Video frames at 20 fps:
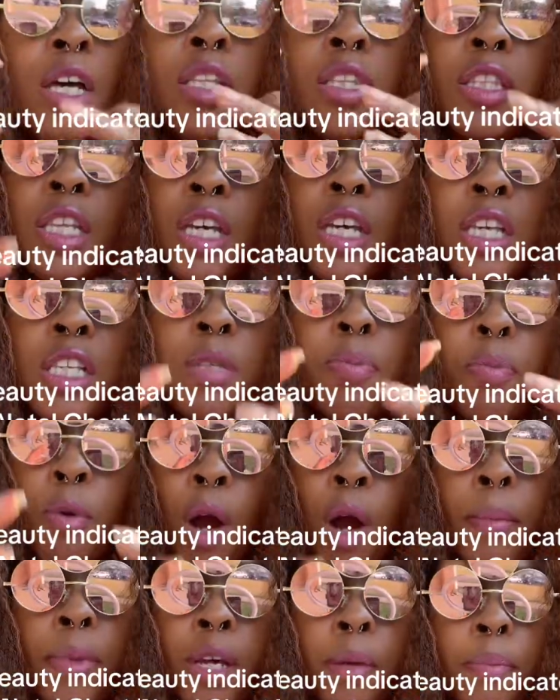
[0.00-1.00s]
these
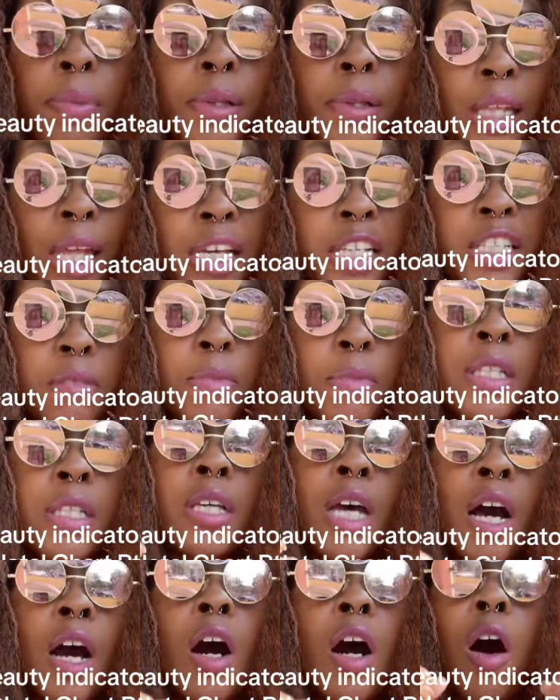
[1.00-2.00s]
prominent placements
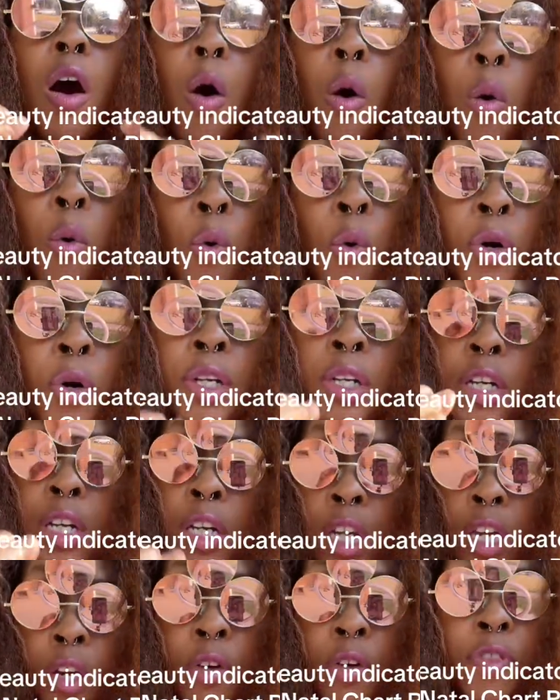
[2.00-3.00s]
on
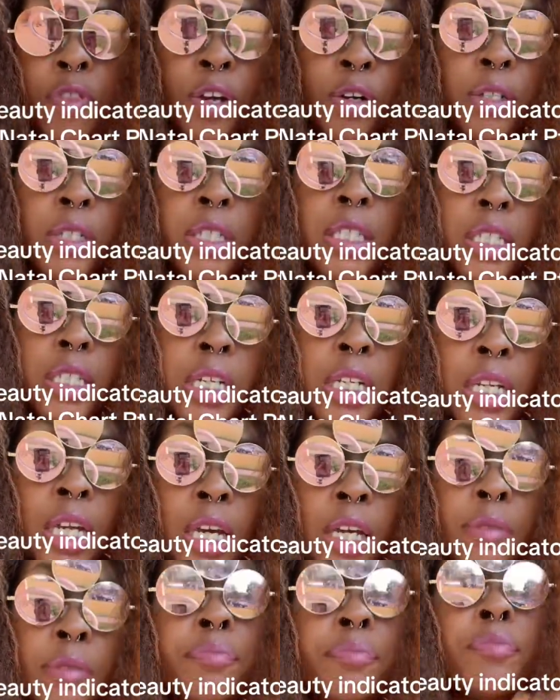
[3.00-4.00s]
near their ascendant
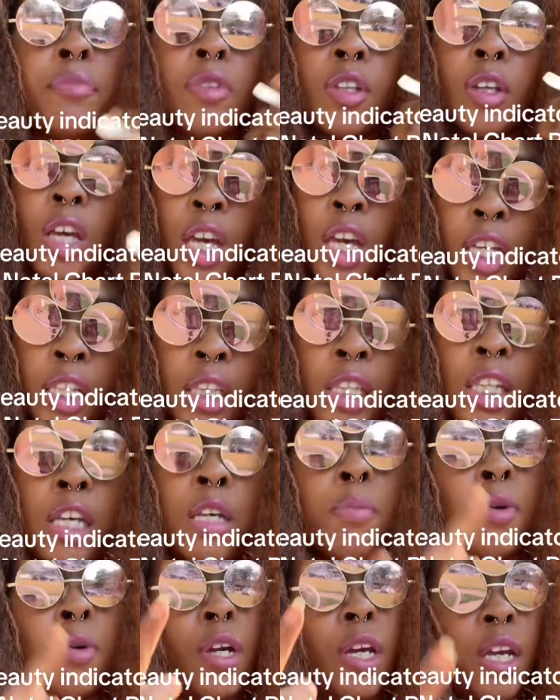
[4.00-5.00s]
in
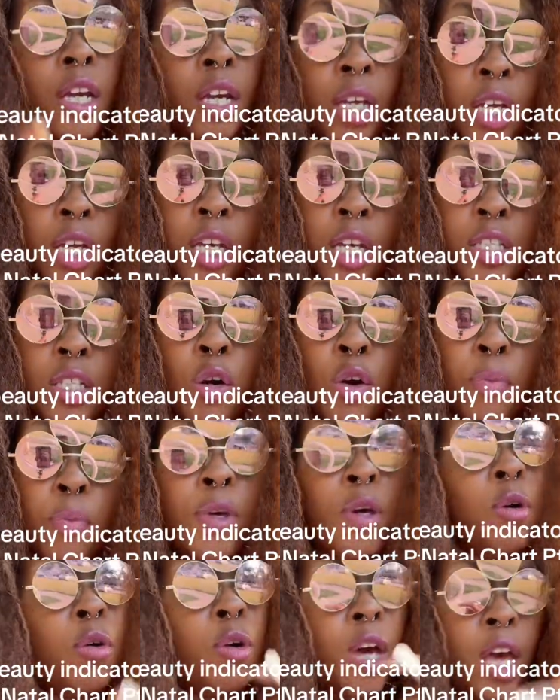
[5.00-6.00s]
Libra, in
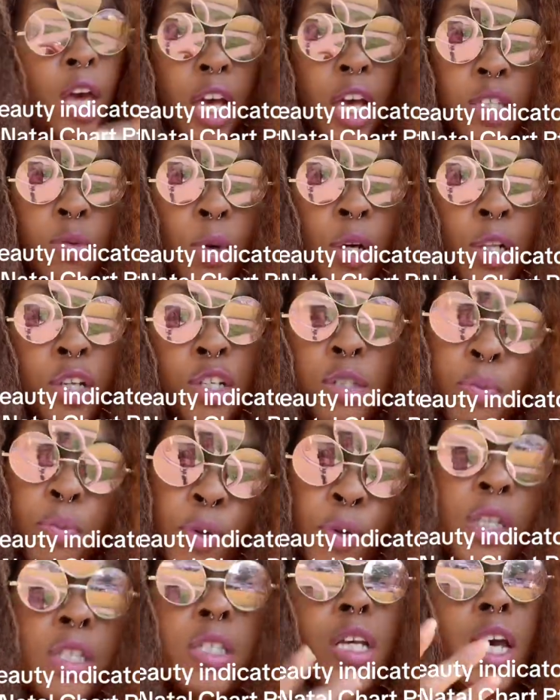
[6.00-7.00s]
Scorpio, as well as
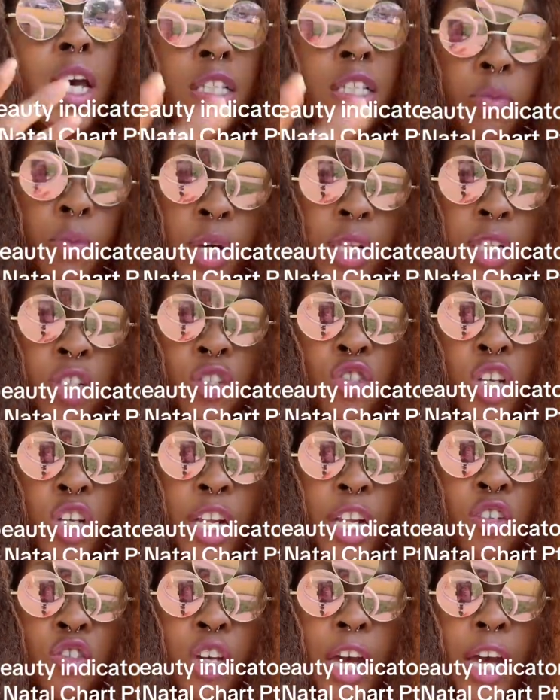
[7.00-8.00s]
Prince, as well as
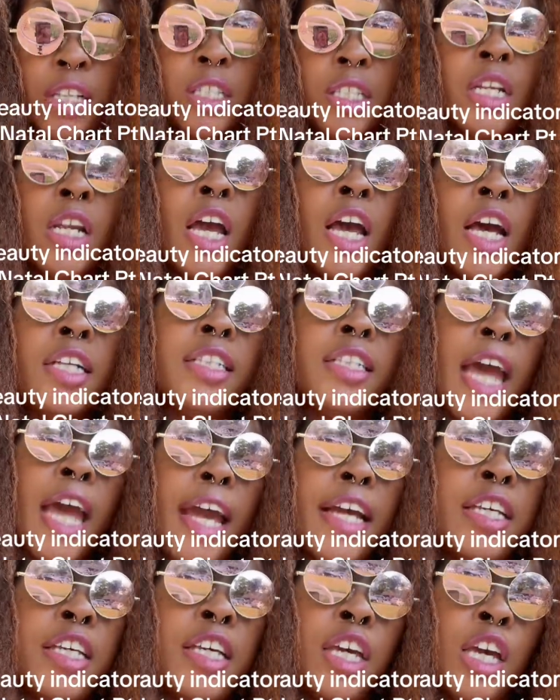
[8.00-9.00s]
Janet Jackson.
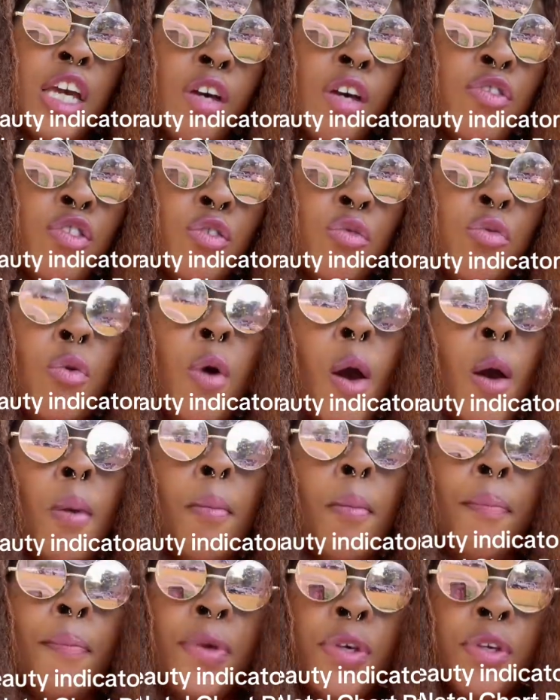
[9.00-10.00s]
That gives you
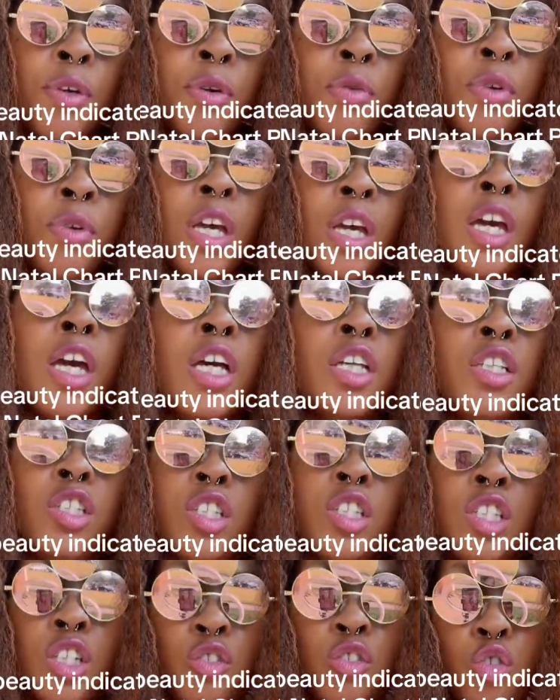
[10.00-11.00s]
beauty,
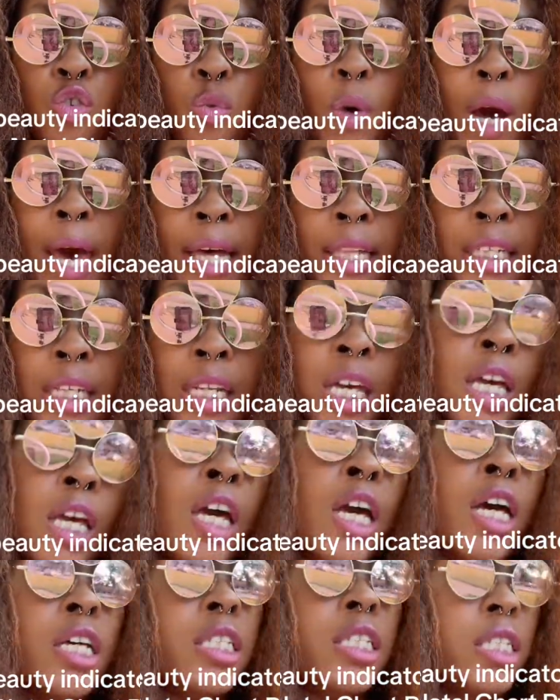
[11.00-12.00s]
sensuality,
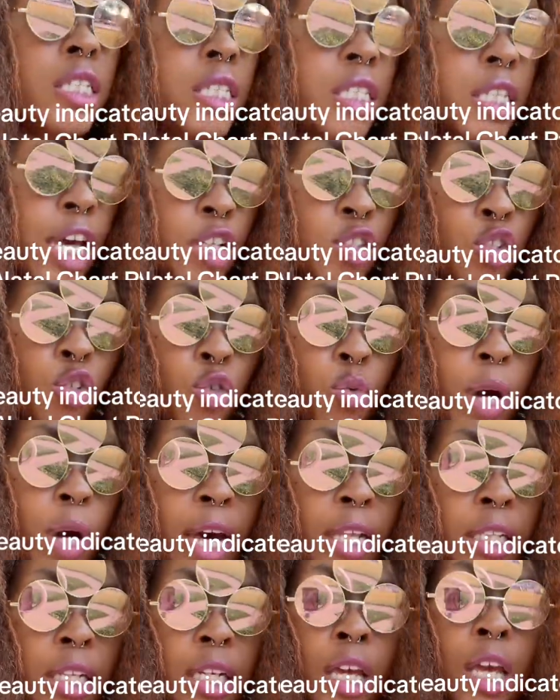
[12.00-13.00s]

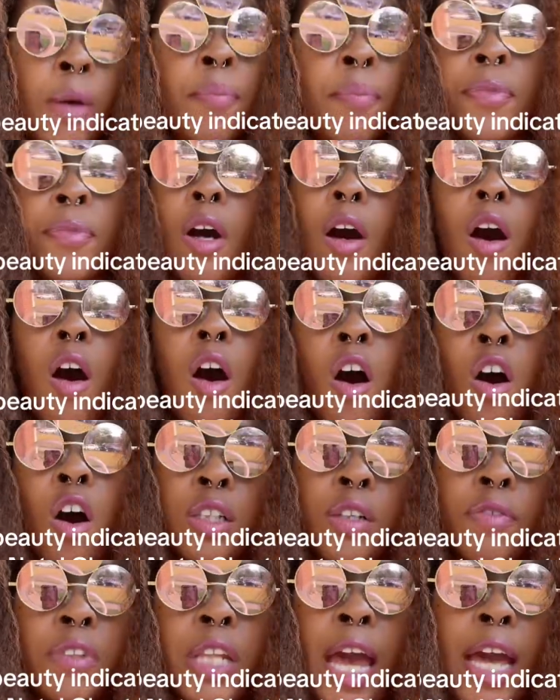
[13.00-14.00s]
sexuality, all
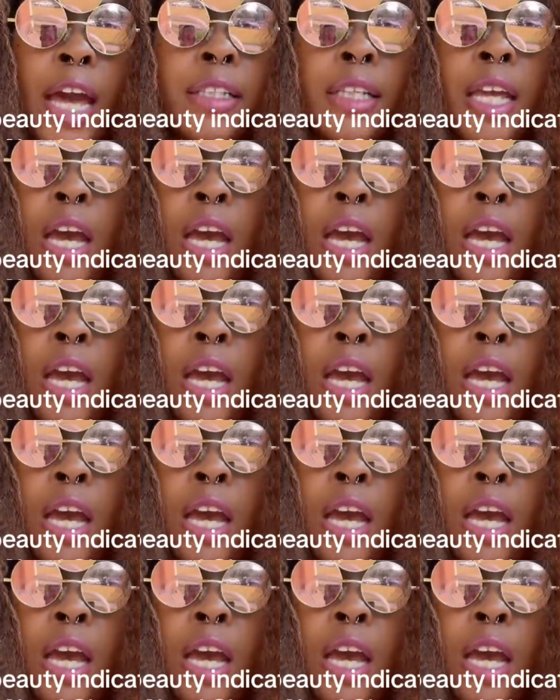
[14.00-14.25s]
of that